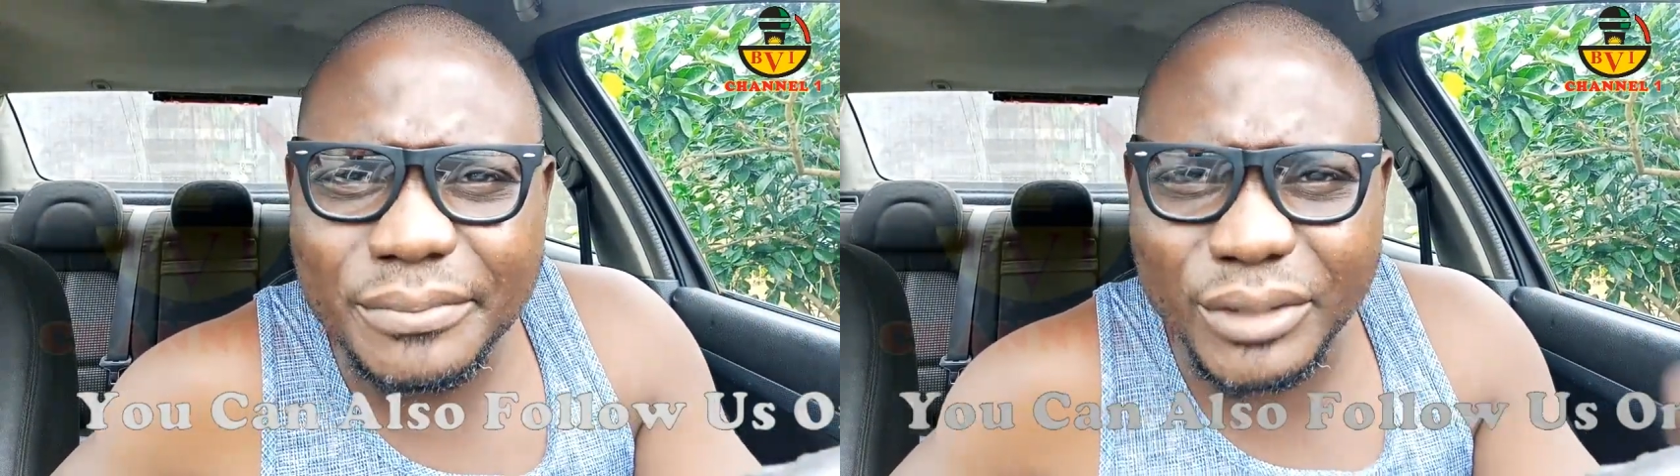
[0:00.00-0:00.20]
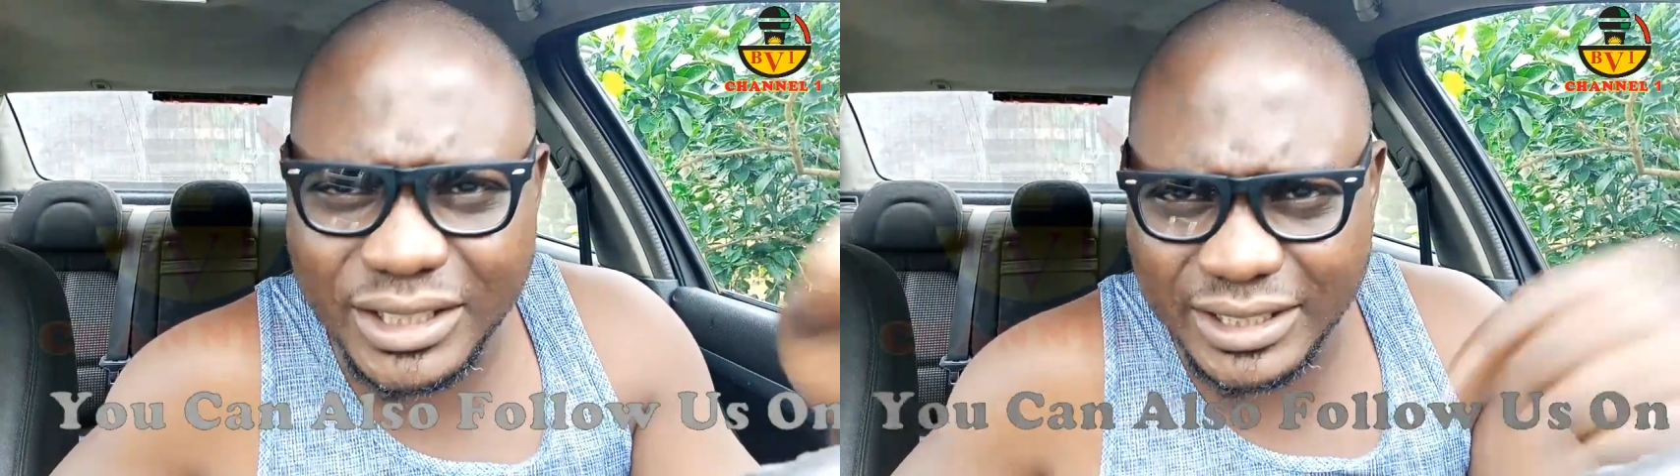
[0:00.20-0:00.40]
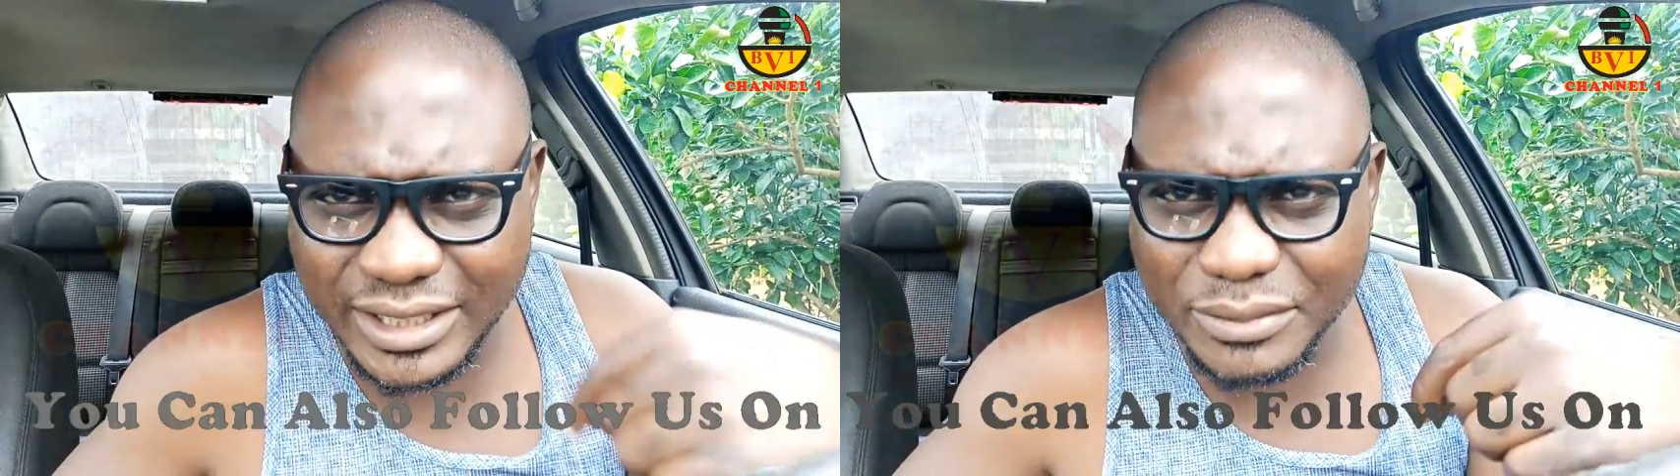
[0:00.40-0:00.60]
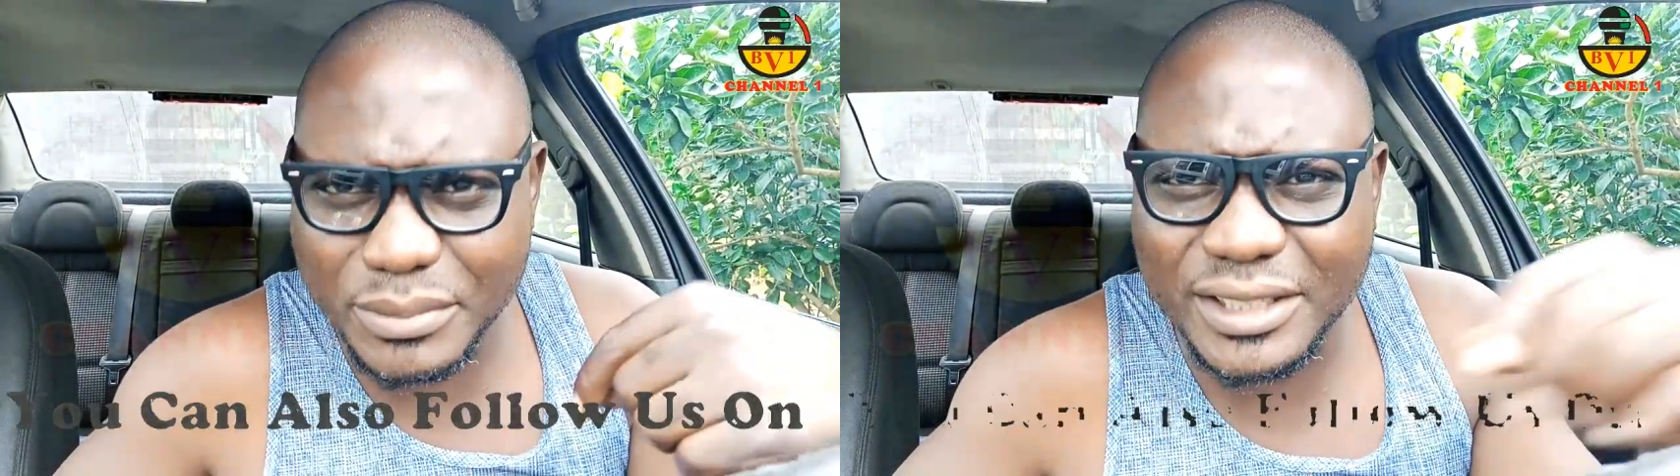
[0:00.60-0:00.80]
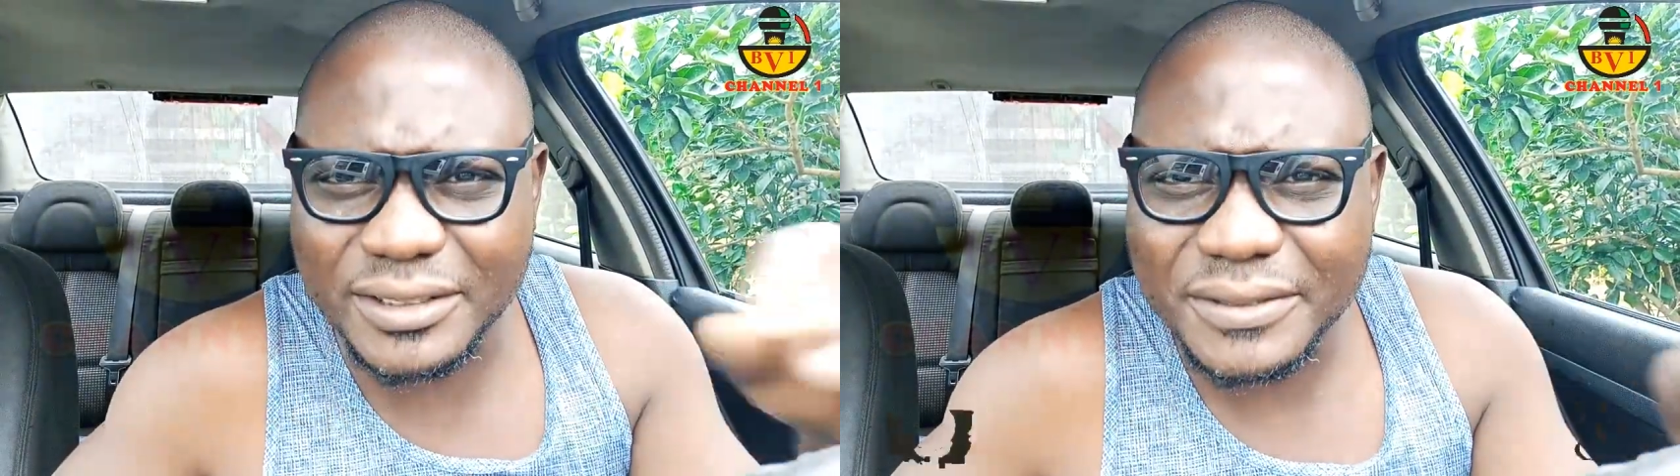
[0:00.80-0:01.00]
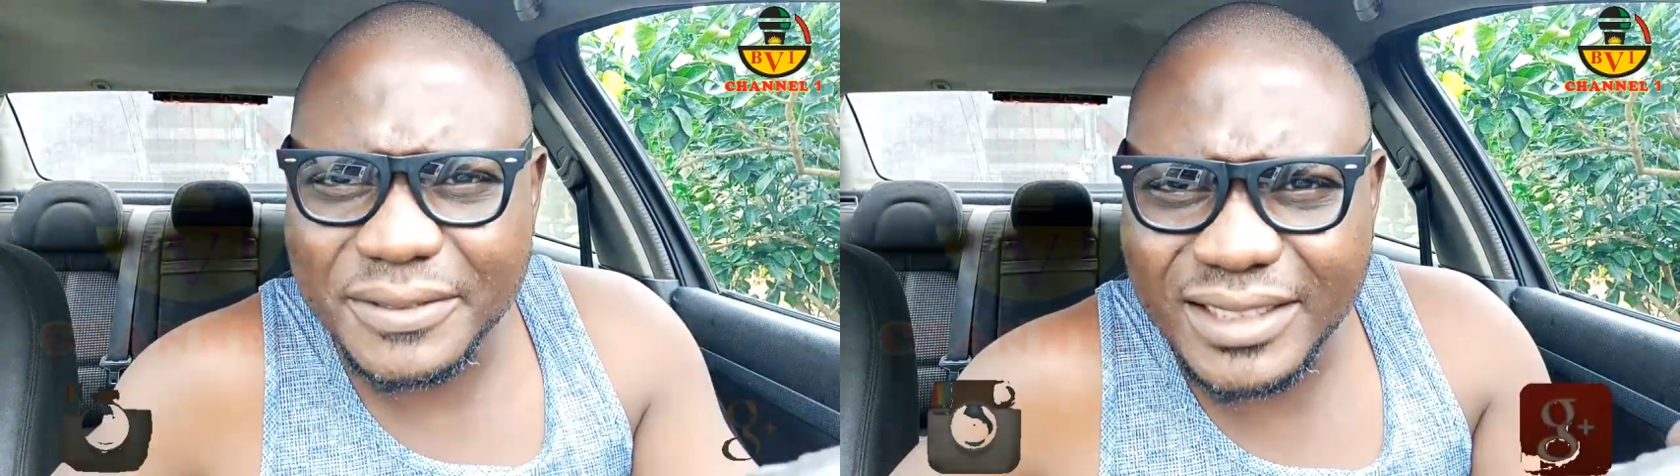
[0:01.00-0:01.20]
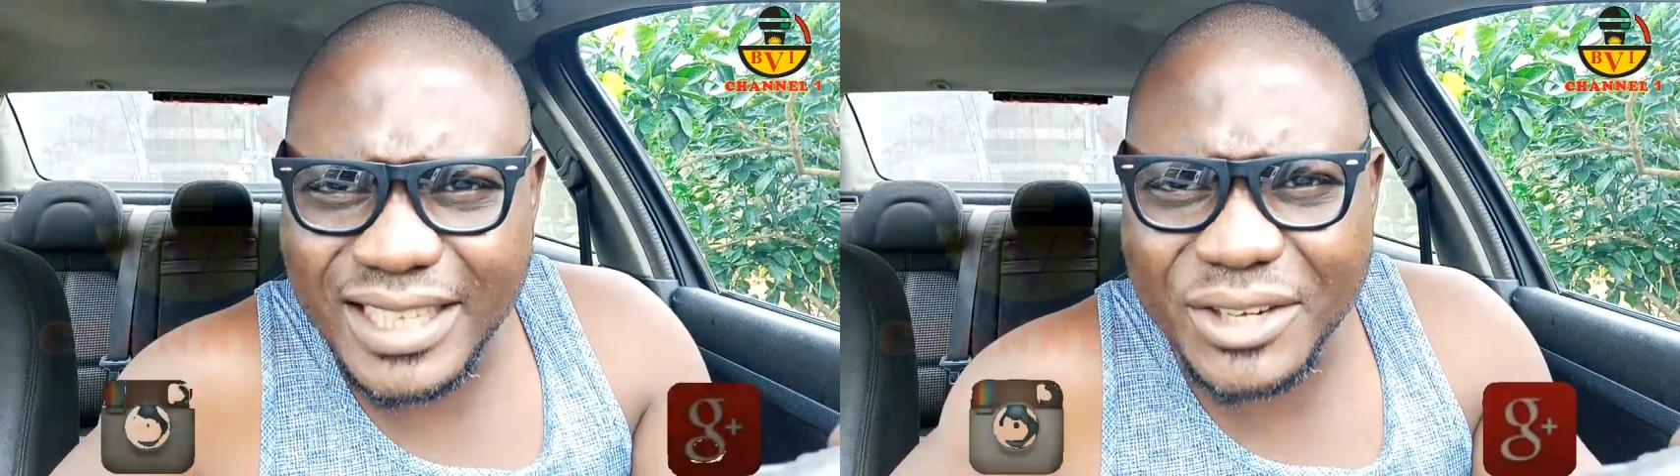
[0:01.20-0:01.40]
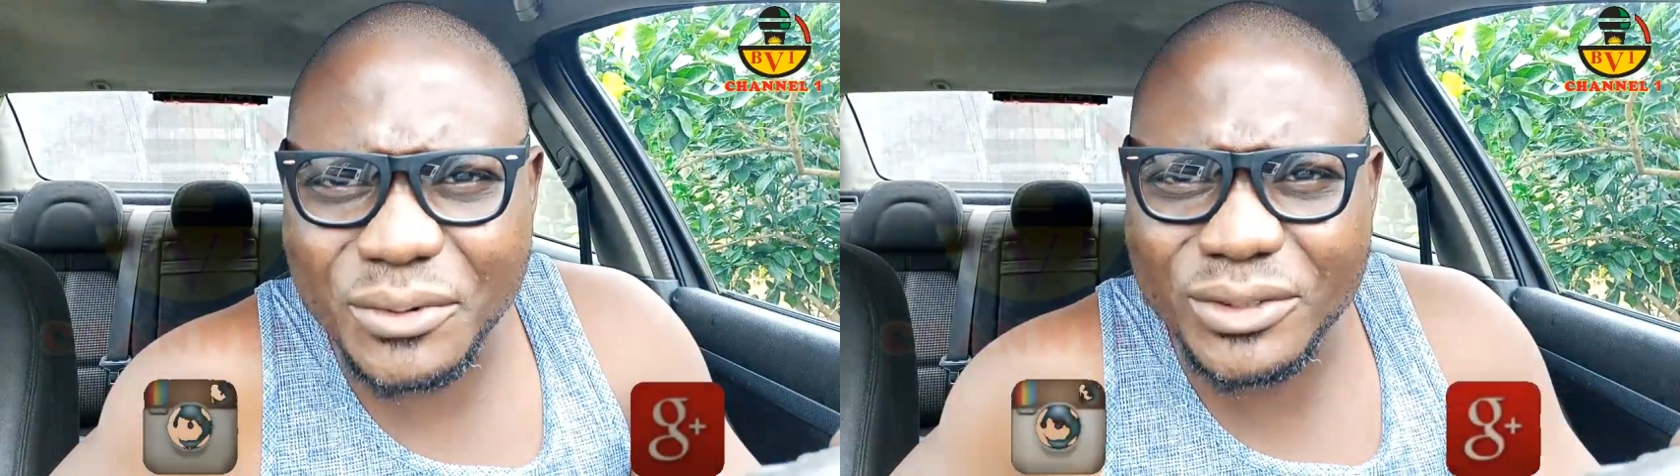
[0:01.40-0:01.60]
But it is me
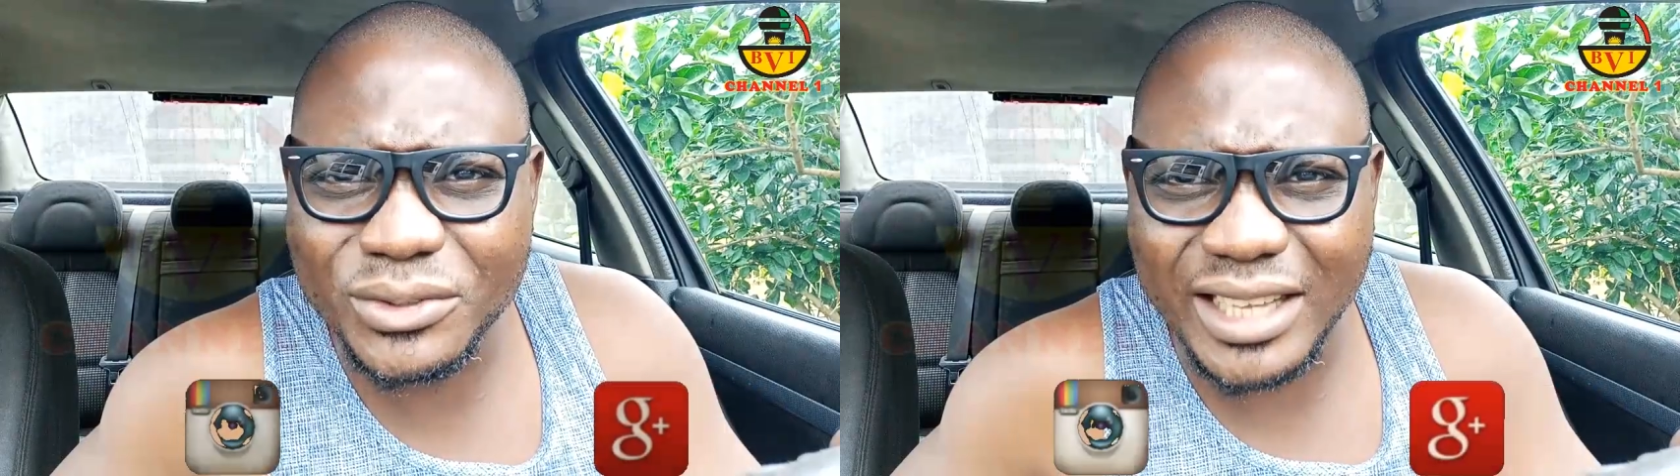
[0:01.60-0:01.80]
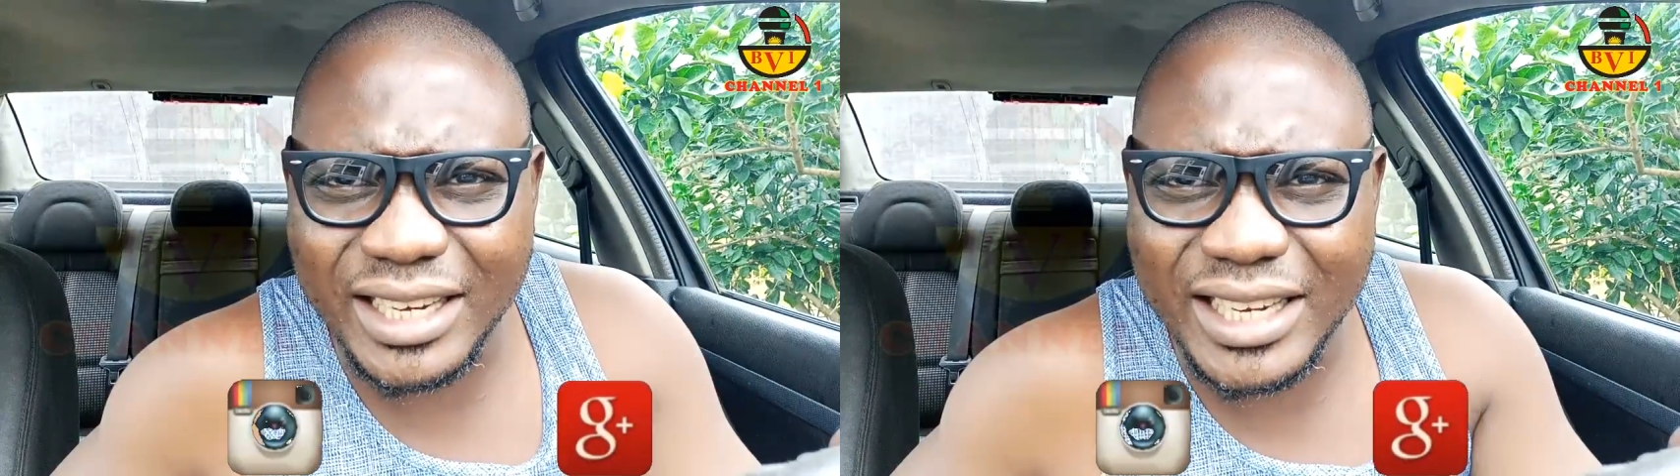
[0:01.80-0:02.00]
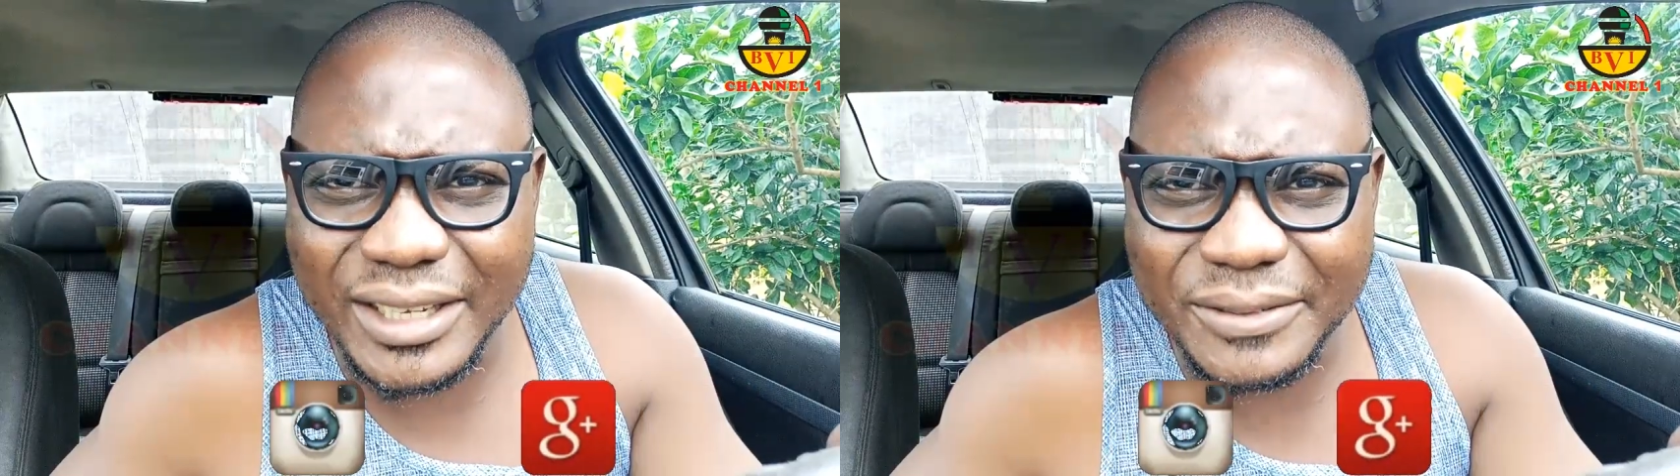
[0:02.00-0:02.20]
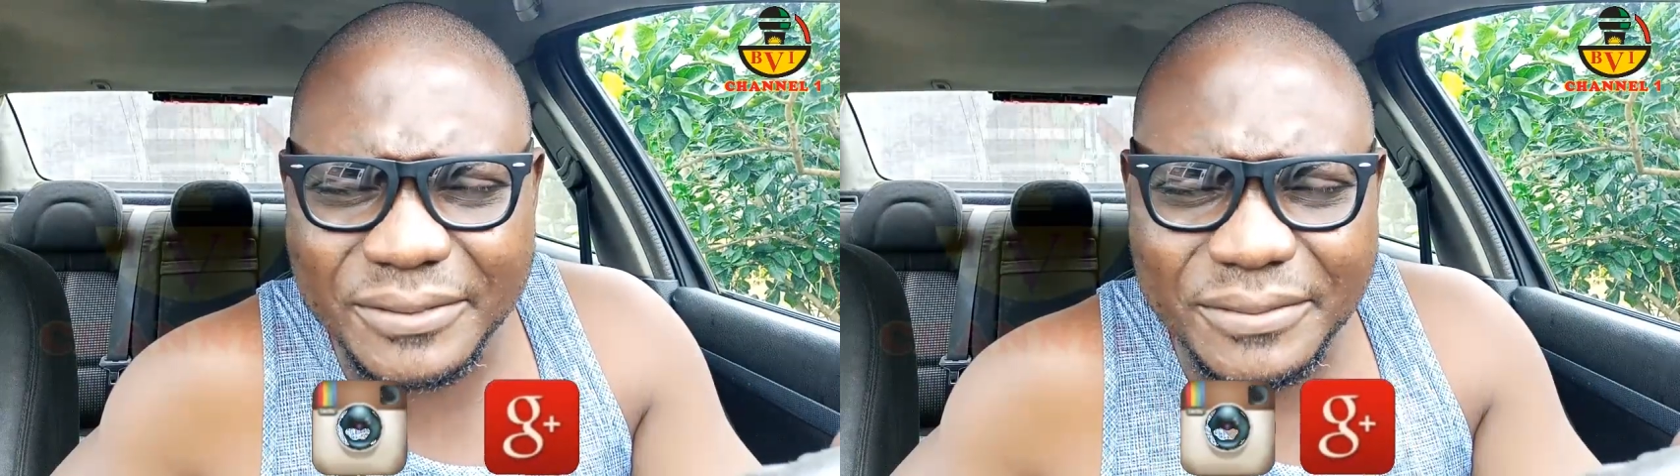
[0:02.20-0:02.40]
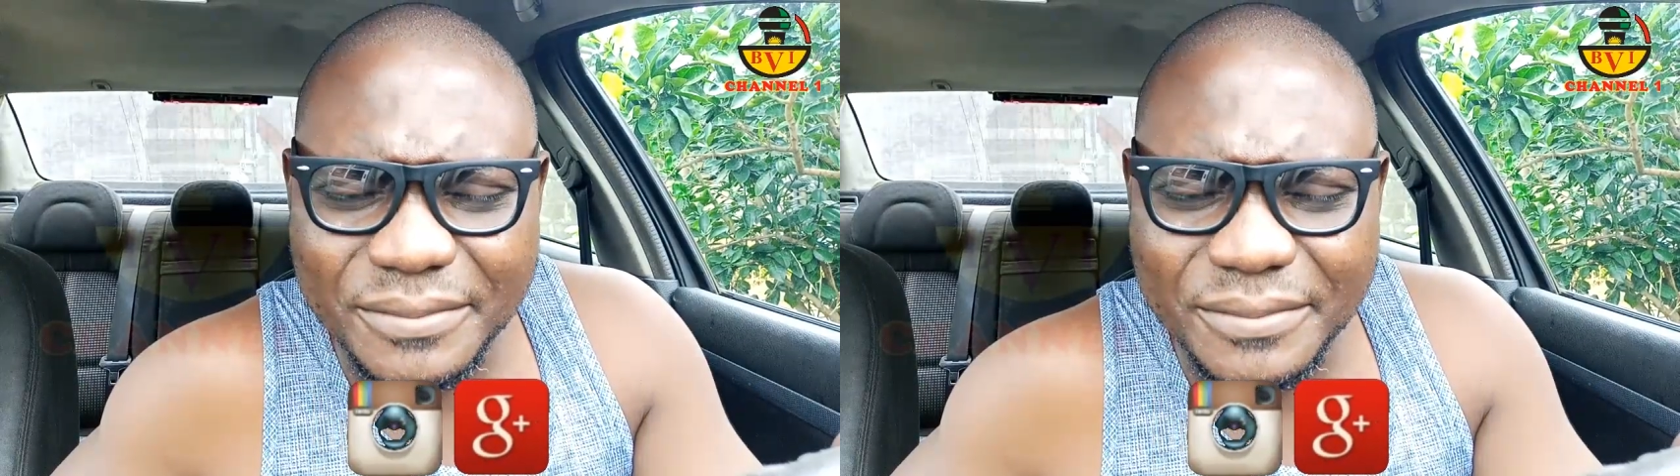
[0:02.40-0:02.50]
that you want to take down.